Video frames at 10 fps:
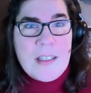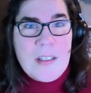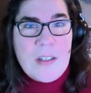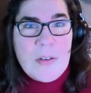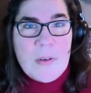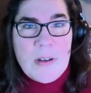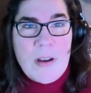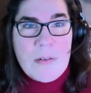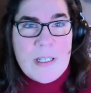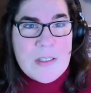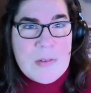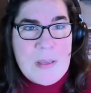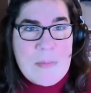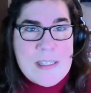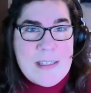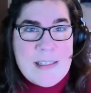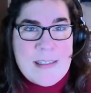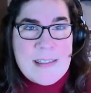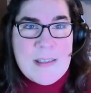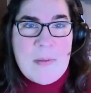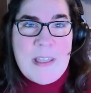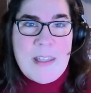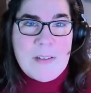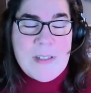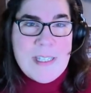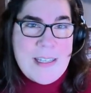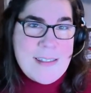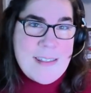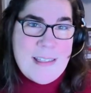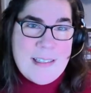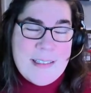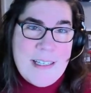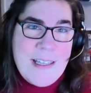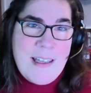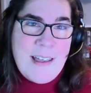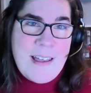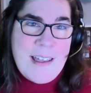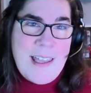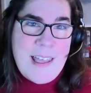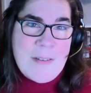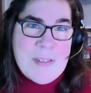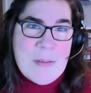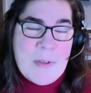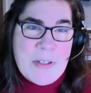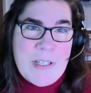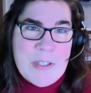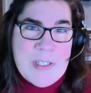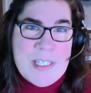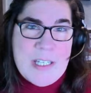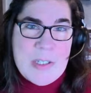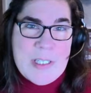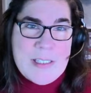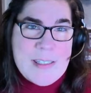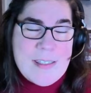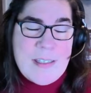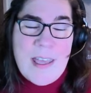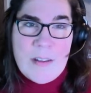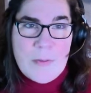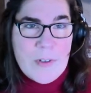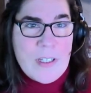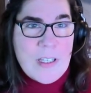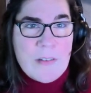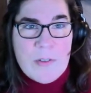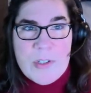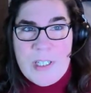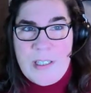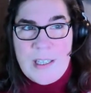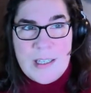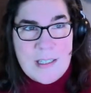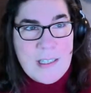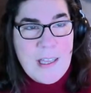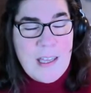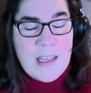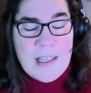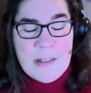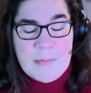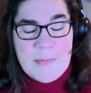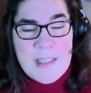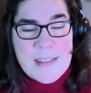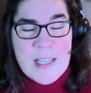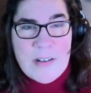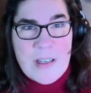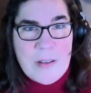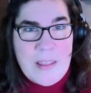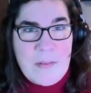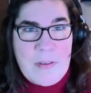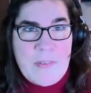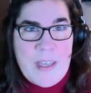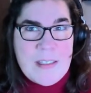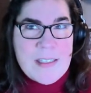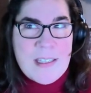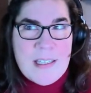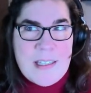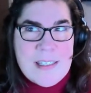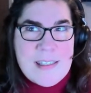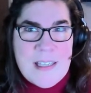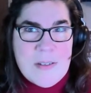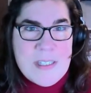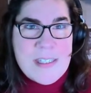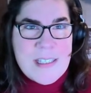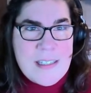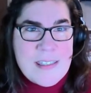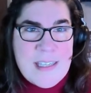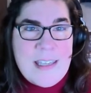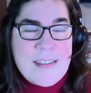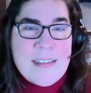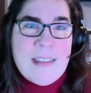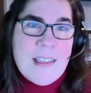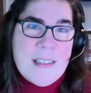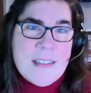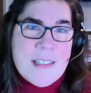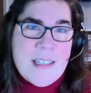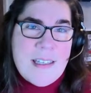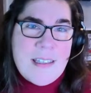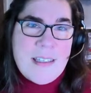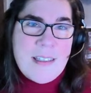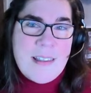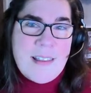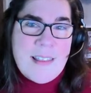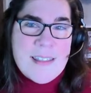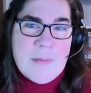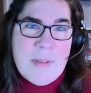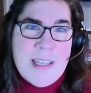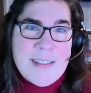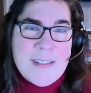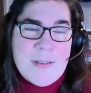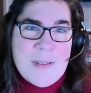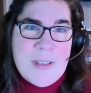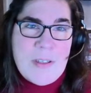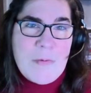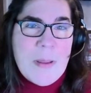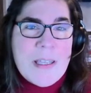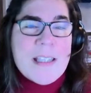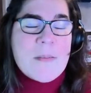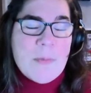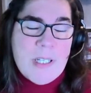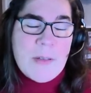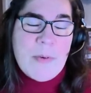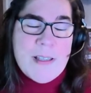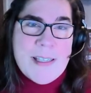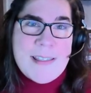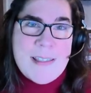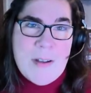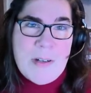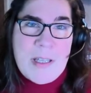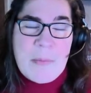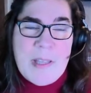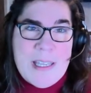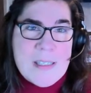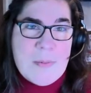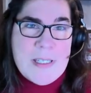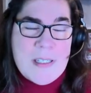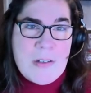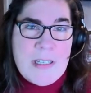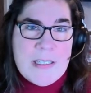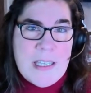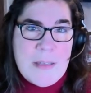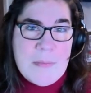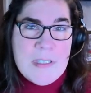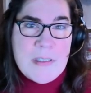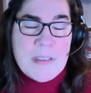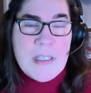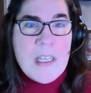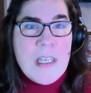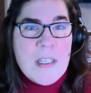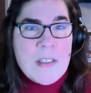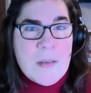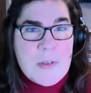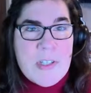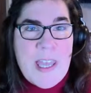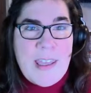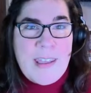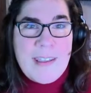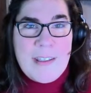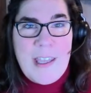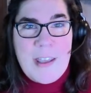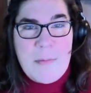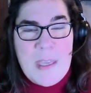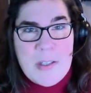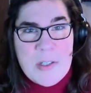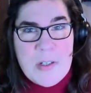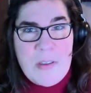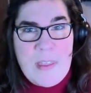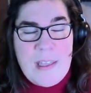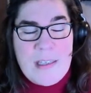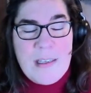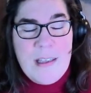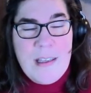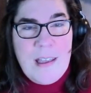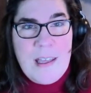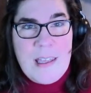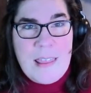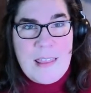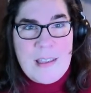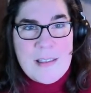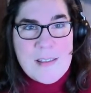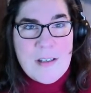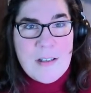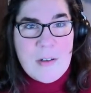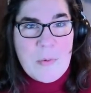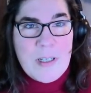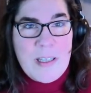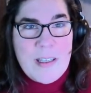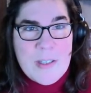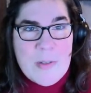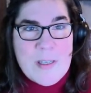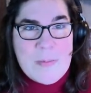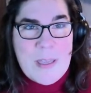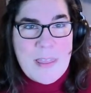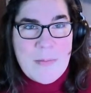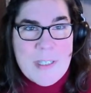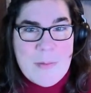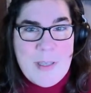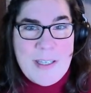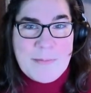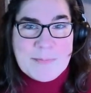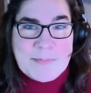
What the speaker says: you are already doing business in some of the other states that have similar legislations, California, Virginia, et cetera. I think we've got this is now 6 states that this applies to. So you've probably got some pretty good processes already in place, but it's a great time to double check and make sure that things are working as you expect them to be.